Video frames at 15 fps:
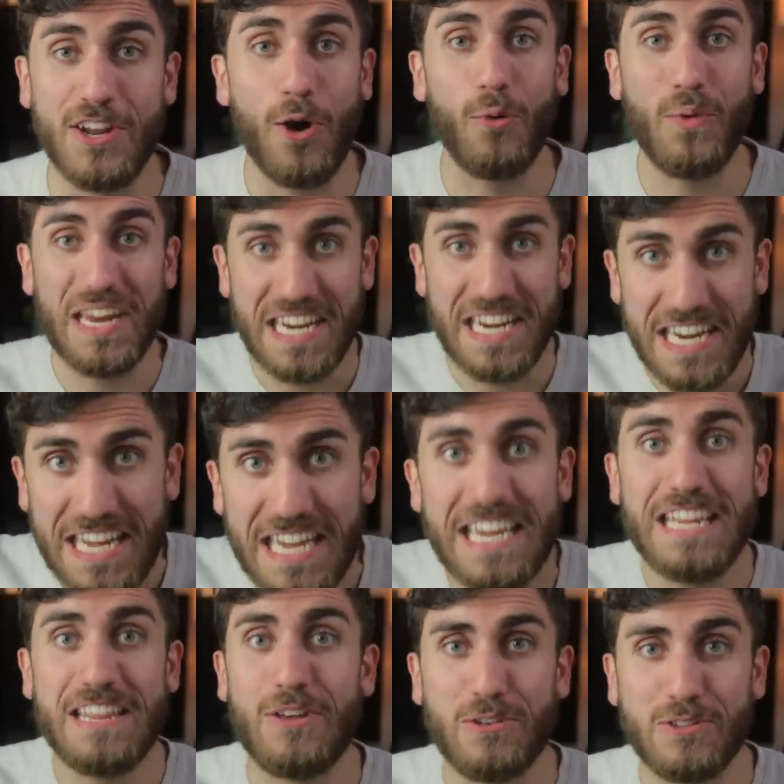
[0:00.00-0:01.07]
No, we
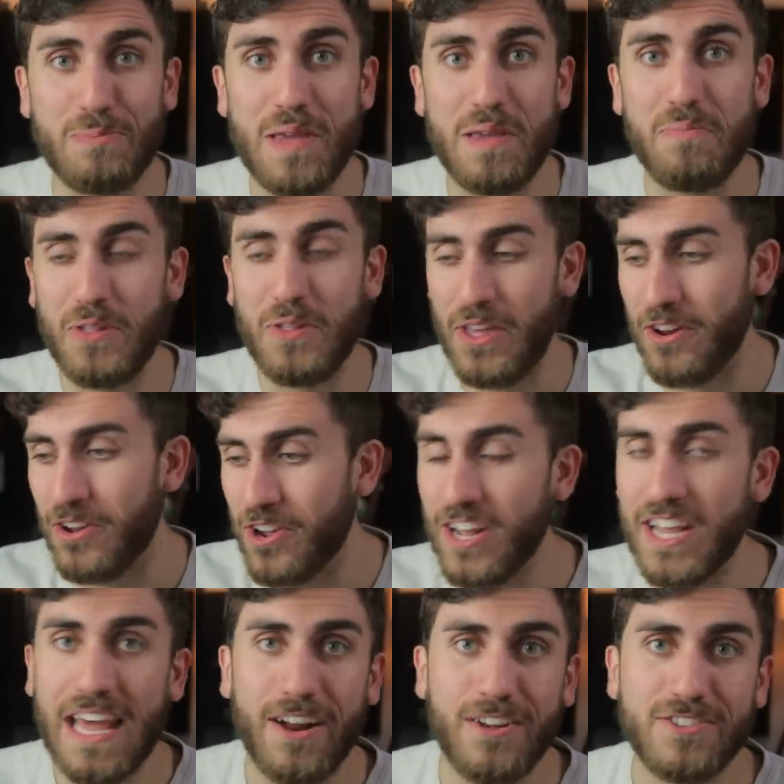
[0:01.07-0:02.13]
need those people that are going
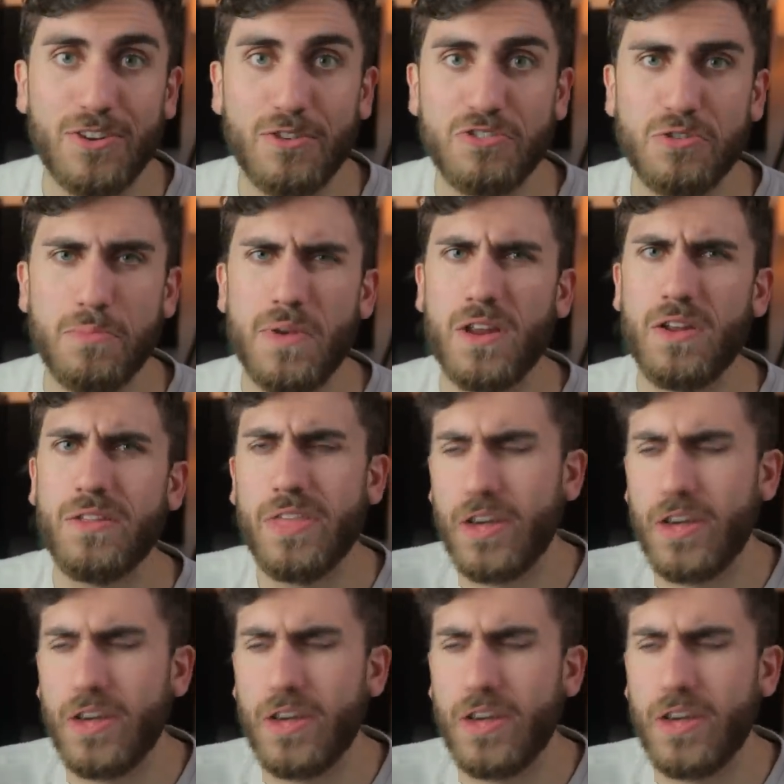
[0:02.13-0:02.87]
to get on social media,